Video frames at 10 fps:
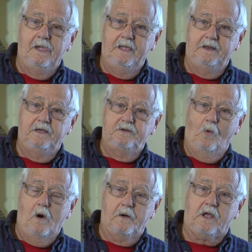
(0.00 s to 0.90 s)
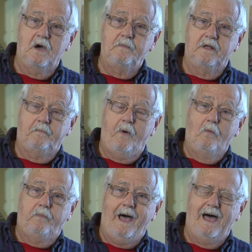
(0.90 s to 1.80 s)
And then the water coming up
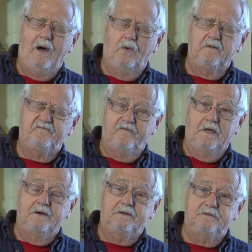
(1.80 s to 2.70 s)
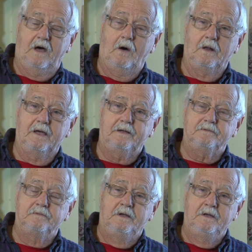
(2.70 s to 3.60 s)
on Powell and flood and all that,
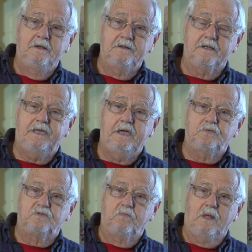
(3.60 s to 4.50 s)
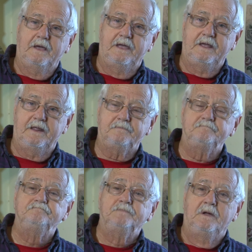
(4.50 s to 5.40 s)
and the kids play in it,
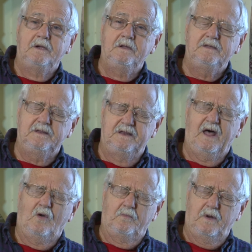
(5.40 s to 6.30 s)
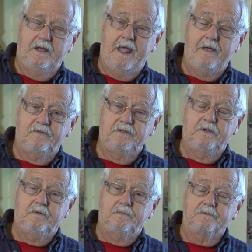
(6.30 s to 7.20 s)
and, and down on Brent
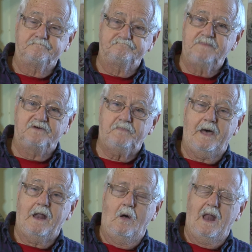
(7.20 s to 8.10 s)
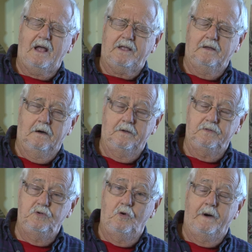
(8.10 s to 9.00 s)
Avenue. But that's about all I uh,
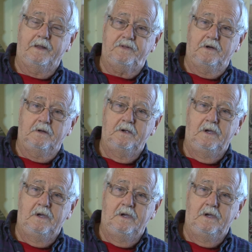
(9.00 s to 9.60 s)
knew about the,